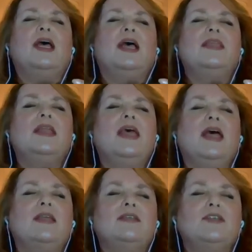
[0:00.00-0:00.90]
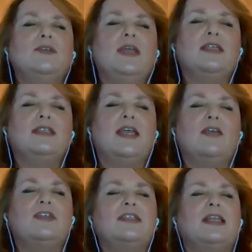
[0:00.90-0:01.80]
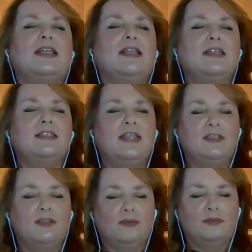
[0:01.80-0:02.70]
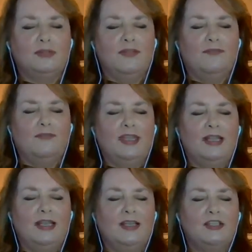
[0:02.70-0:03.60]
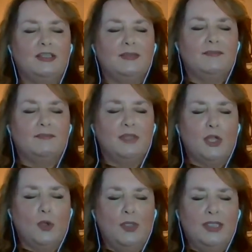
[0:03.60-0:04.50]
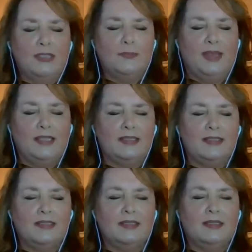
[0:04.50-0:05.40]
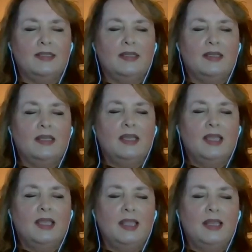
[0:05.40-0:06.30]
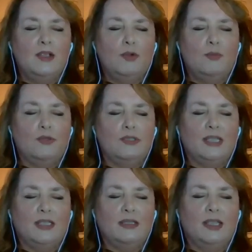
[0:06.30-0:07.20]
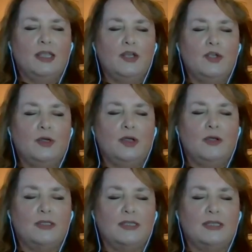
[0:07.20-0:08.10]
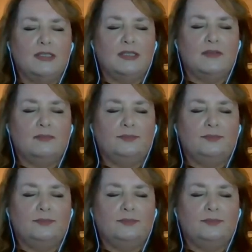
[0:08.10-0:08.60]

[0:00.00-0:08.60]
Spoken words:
And then as you exhale, just letting that settle, that feeling, just knowing its place in your body, in your heart center.